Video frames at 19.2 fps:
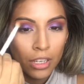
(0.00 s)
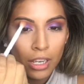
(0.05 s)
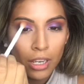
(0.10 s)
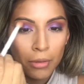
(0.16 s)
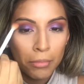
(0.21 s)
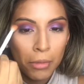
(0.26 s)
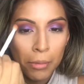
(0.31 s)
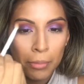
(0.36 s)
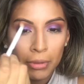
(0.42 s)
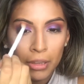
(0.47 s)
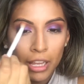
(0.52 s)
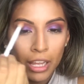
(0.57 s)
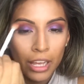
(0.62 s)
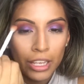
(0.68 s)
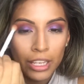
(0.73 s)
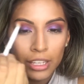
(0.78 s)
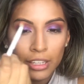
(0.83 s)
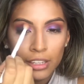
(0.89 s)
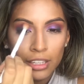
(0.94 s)
I'm
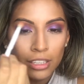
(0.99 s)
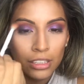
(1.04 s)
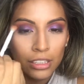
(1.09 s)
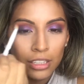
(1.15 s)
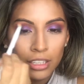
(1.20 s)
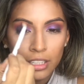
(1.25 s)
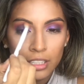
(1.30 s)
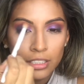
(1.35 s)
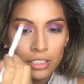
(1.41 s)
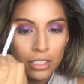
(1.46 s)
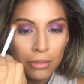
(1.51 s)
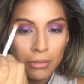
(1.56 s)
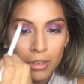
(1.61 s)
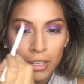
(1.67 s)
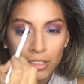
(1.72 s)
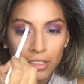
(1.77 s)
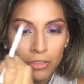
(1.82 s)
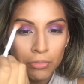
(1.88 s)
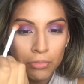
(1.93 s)
applying the least
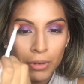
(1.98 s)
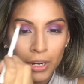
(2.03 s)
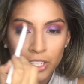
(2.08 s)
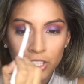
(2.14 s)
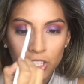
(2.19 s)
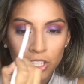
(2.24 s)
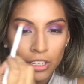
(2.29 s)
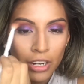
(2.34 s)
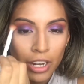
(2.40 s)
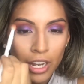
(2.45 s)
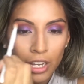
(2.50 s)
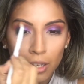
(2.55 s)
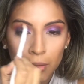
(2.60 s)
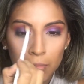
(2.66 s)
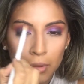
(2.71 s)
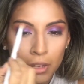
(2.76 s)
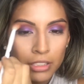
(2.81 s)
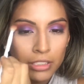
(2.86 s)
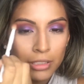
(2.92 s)
amount of pressure I can
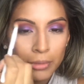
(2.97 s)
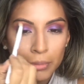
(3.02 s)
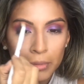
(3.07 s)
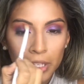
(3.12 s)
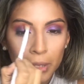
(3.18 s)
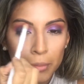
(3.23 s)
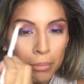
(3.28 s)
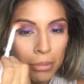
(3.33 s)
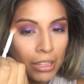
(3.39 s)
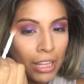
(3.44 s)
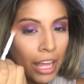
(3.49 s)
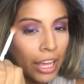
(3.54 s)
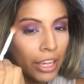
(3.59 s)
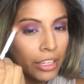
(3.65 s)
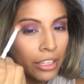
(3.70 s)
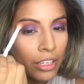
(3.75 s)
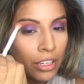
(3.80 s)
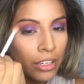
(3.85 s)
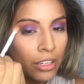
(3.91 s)
possibly
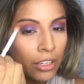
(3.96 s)
apply.